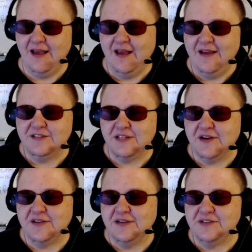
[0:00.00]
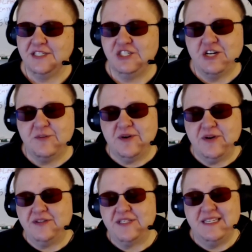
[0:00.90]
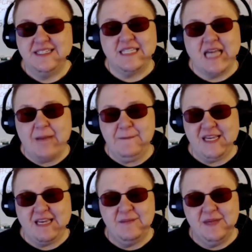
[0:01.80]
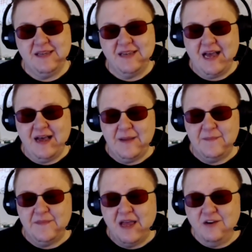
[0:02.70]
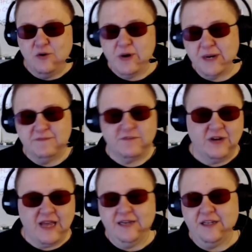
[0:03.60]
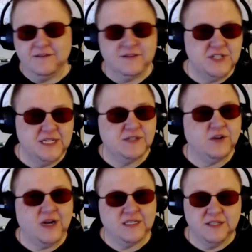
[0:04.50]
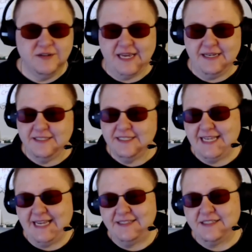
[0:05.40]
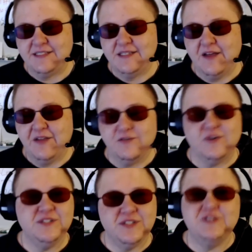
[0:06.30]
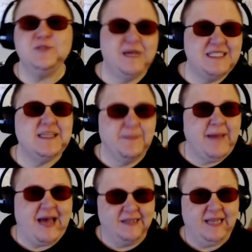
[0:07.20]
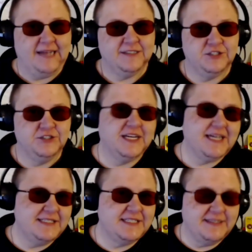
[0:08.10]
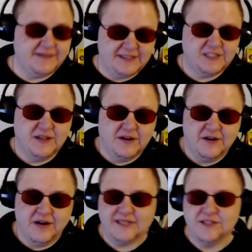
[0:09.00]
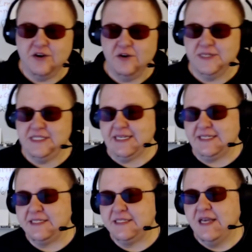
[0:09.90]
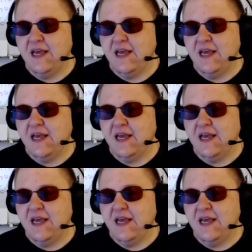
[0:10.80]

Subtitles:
So the use of gender pronouns is becoming a norm for a lot of universities across the United States. Although, of course, there's been some backlash against it, as there always is.